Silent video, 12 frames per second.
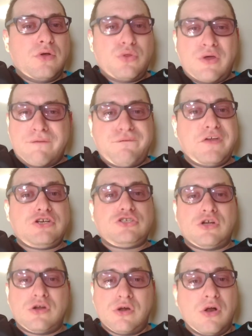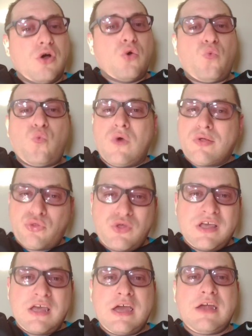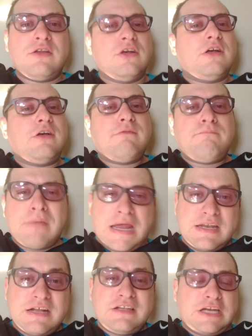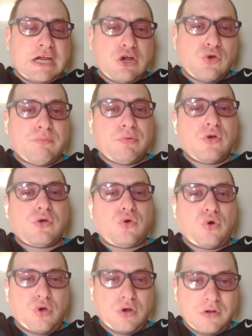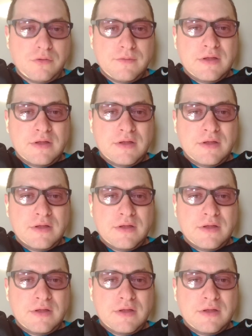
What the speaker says: The official, once again, made a terrible call.